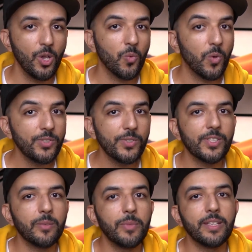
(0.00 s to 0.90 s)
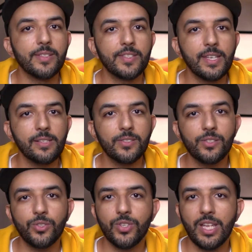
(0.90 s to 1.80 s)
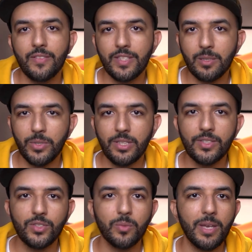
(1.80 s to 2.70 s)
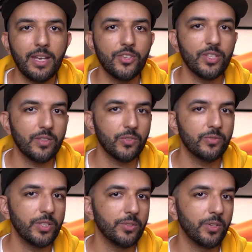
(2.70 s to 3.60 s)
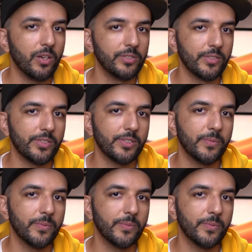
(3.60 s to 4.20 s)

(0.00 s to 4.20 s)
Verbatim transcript: Once you start making sales, you should have the ability to manage and fulfill your orders.